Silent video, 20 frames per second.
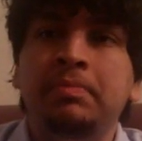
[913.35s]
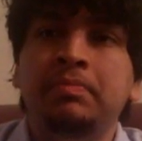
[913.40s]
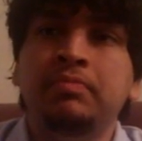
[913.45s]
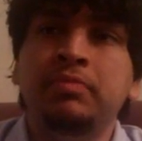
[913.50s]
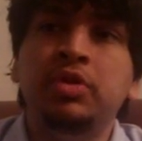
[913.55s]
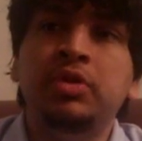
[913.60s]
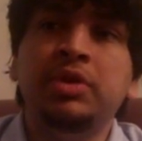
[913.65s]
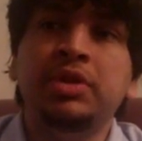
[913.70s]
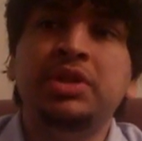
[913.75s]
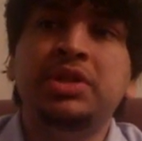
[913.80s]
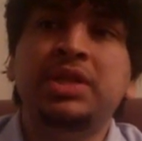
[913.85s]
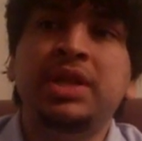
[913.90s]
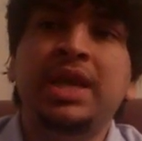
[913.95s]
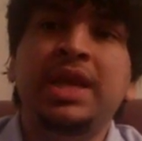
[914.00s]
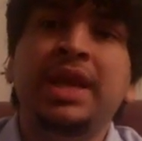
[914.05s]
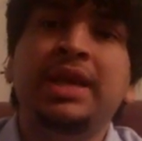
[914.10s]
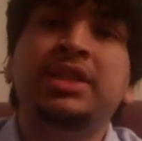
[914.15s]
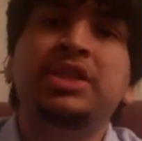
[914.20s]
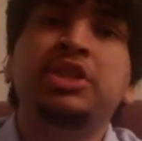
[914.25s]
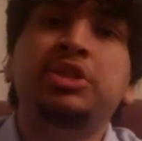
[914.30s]
you could say,
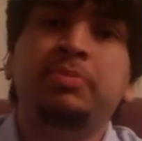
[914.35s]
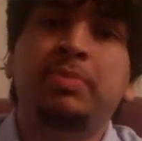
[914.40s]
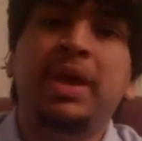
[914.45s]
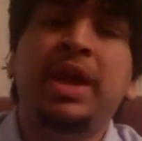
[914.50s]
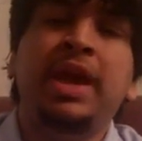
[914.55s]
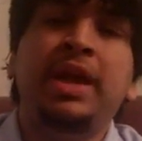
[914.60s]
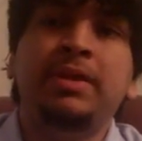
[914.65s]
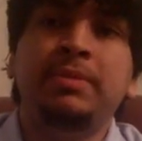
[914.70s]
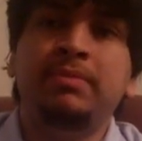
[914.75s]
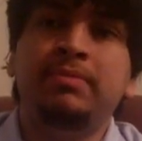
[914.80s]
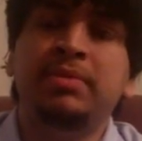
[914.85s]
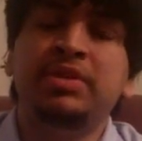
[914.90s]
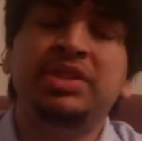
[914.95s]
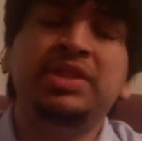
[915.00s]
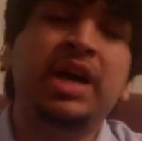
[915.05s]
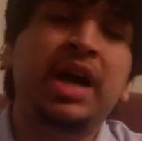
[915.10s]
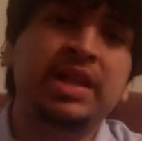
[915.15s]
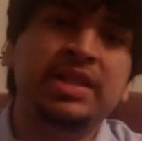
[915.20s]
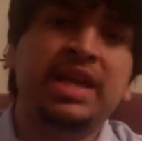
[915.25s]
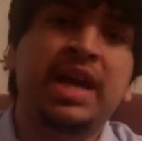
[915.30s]
expand.
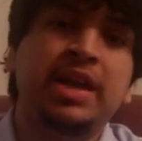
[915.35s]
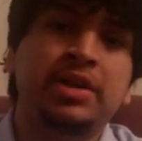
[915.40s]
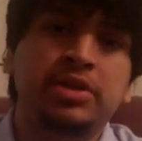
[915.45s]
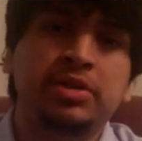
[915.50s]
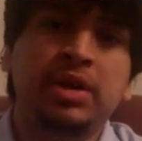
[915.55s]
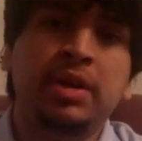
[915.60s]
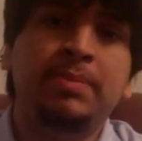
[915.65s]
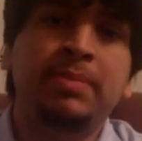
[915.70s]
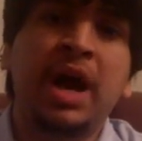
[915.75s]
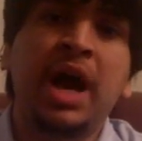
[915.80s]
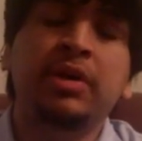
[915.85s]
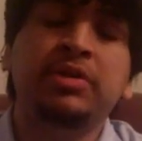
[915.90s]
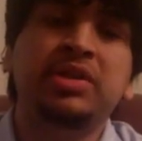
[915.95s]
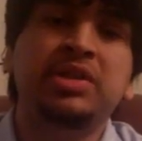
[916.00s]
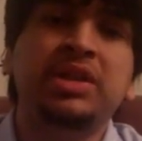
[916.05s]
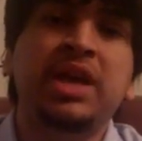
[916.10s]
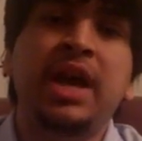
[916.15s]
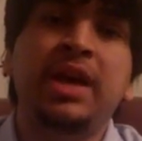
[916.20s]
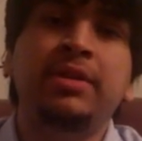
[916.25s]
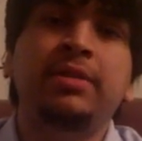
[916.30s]
Besides, actually,
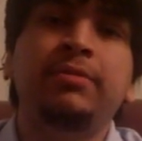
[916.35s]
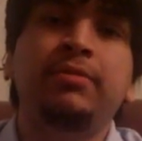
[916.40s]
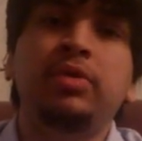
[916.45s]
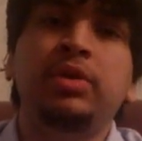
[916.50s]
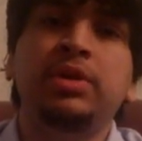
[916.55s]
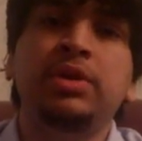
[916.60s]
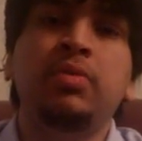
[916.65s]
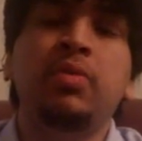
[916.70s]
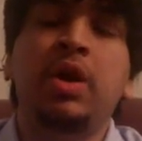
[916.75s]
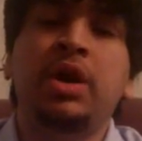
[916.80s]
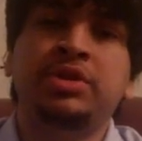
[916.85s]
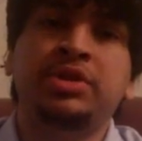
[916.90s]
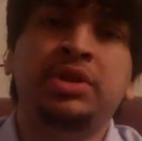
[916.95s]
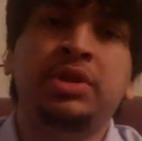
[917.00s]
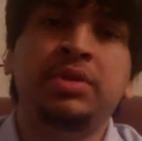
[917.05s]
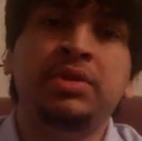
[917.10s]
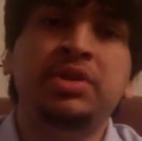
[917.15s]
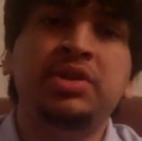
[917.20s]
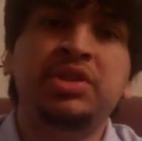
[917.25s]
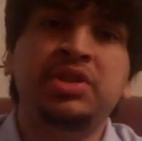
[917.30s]
outside of really watching
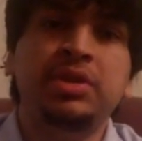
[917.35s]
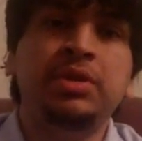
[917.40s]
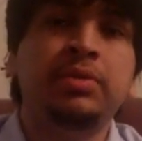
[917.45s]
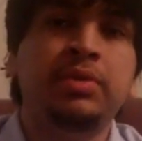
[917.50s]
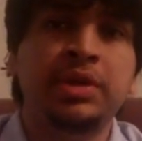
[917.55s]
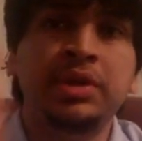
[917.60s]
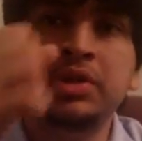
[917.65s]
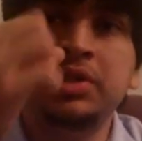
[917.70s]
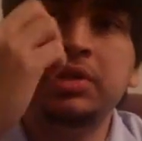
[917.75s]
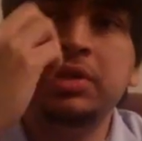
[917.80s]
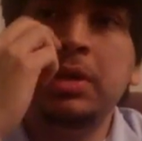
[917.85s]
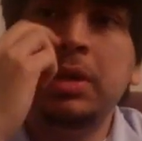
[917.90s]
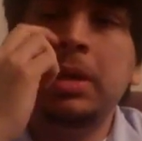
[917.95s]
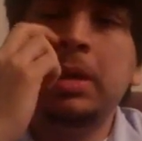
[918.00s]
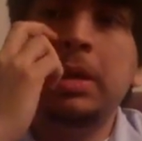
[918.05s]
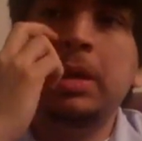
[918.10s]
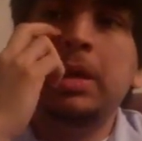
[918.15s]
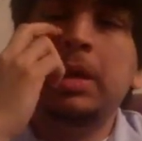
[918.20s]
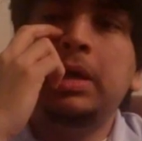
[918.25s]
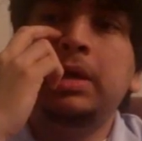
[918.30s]
the series,
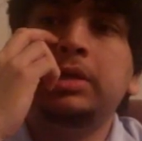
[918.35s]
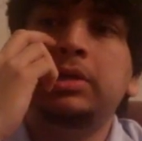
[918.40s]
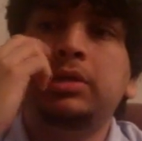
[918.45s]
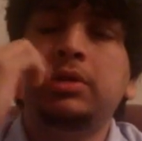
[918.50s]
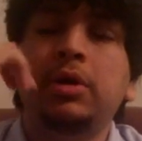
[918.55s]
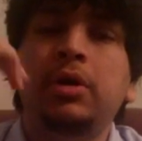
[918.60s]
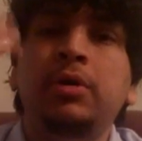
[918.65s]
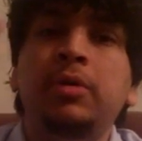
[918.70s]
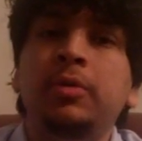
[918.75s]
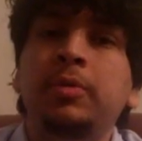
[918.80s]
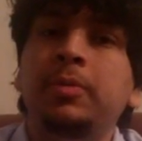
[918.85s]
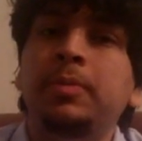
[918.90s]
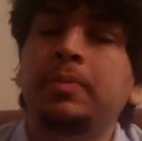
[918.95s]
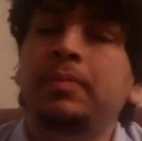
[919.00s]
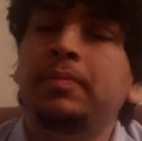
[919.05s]
so